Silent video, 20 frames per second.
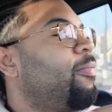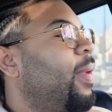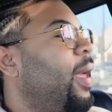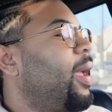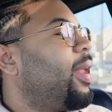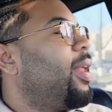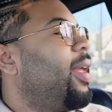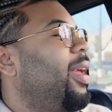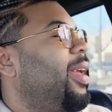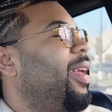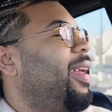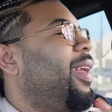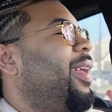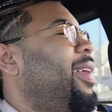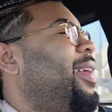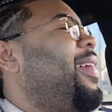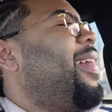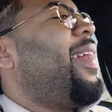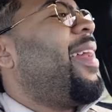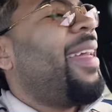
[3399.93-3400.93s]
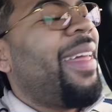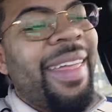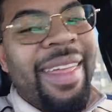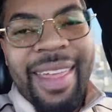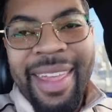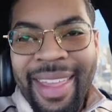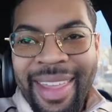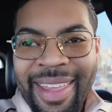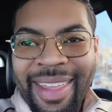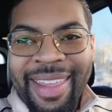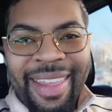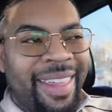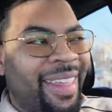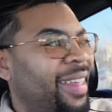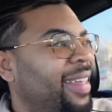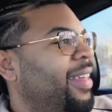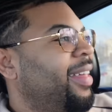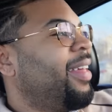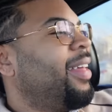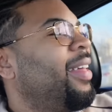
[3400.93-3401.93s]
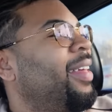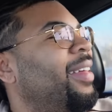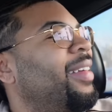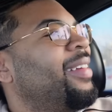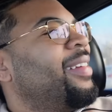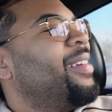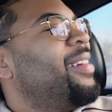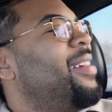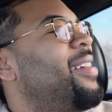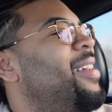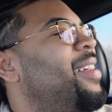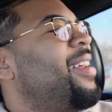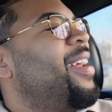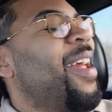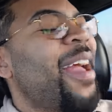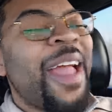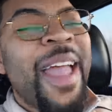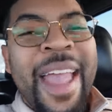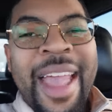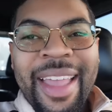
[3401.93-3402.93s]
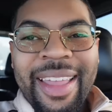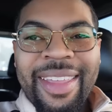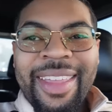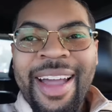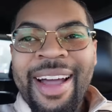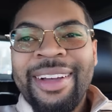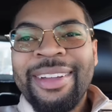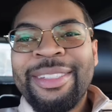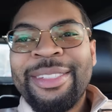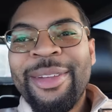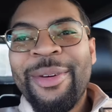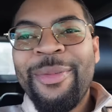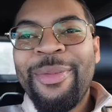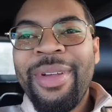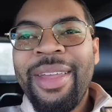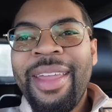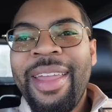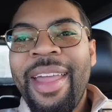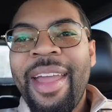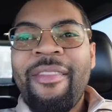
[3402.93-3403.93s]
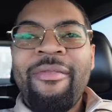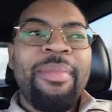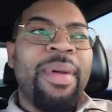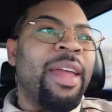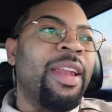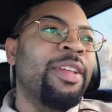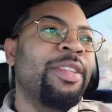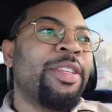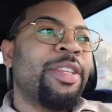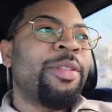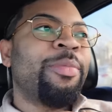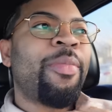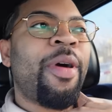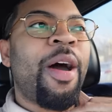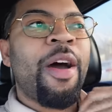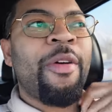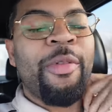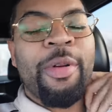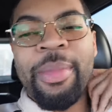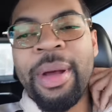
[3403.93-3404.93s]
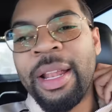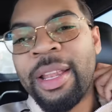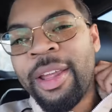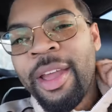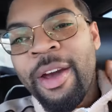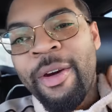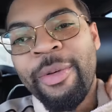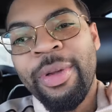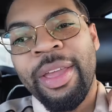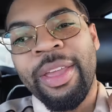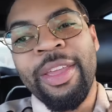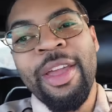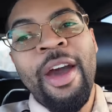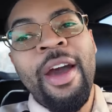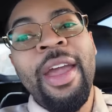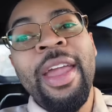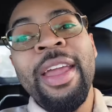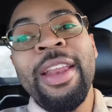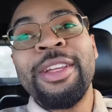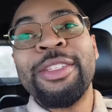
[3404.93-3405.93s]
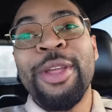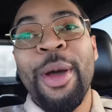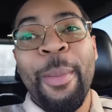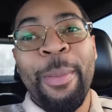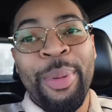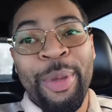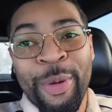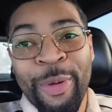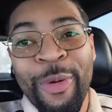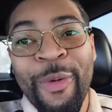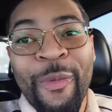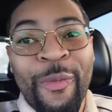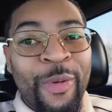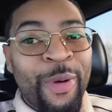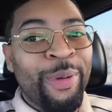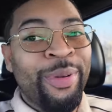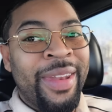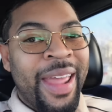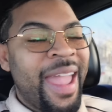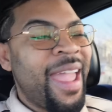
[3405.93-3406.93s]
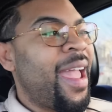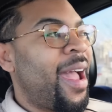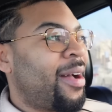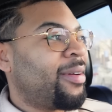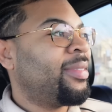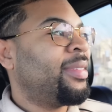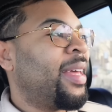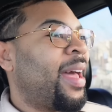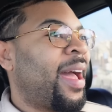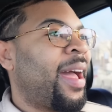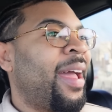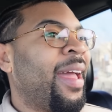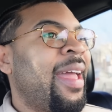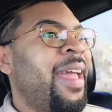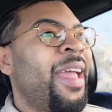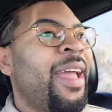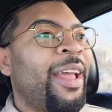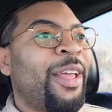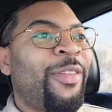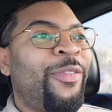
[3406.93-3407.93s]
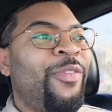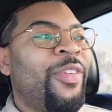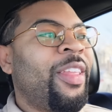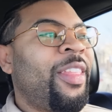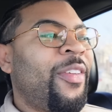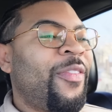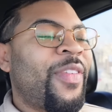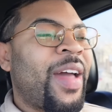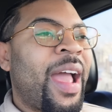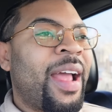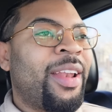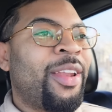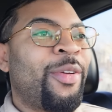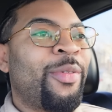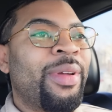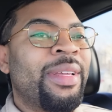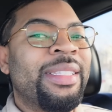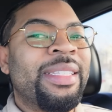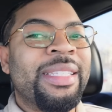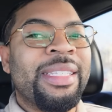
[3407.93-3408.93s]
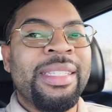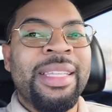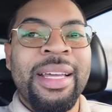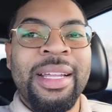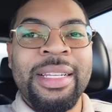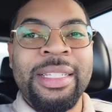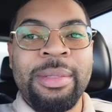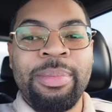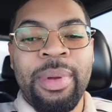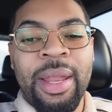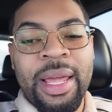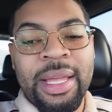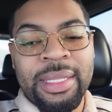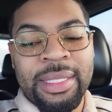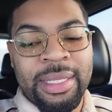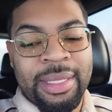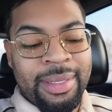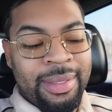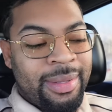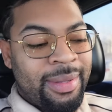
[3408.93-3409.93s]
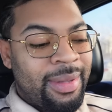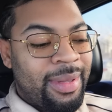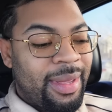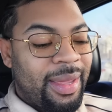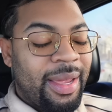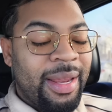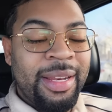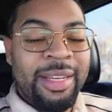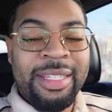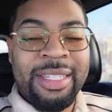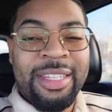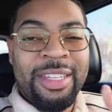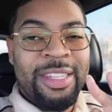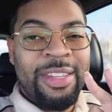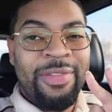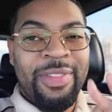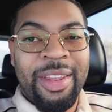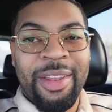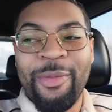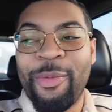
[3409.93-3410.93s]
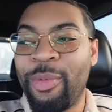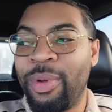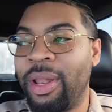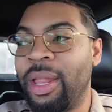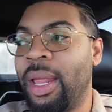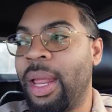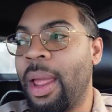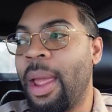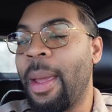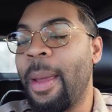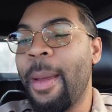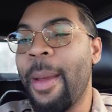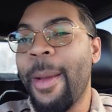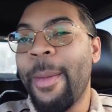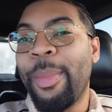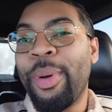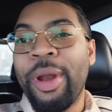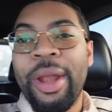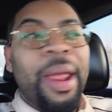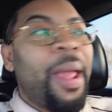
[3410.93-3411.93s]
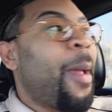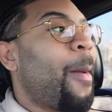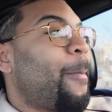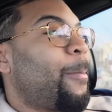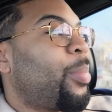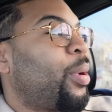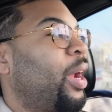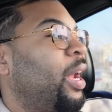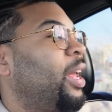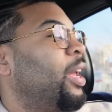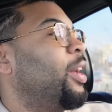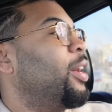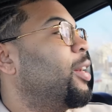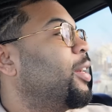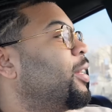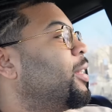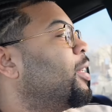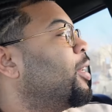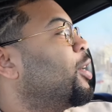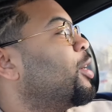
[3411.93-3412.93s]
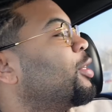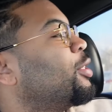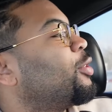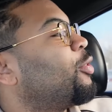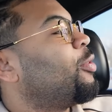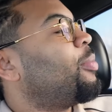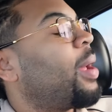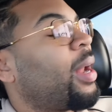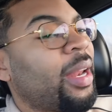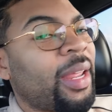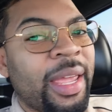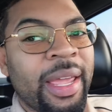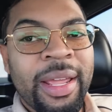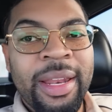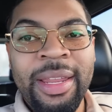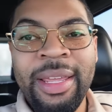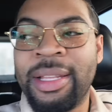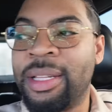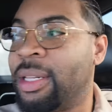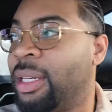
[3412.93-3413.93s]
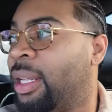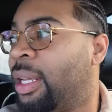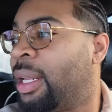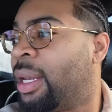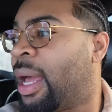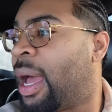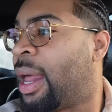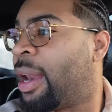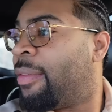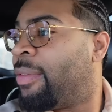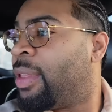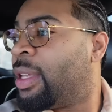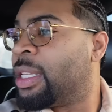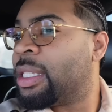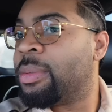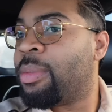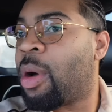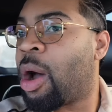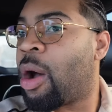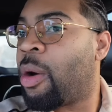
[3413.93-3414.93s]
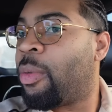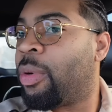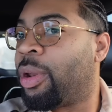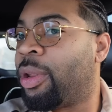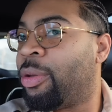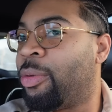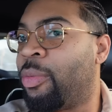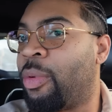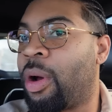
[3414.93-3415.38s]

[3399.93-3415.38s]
made it. That's just mean, cause it don't. Y'all, so we have made it to the mall. We're about to go in. Y'all, it is a beautiful day outside. It's 55 degrees. The sun is blazing. And this is feeling really pretty good. So we're about to get in and out of this mall. What do you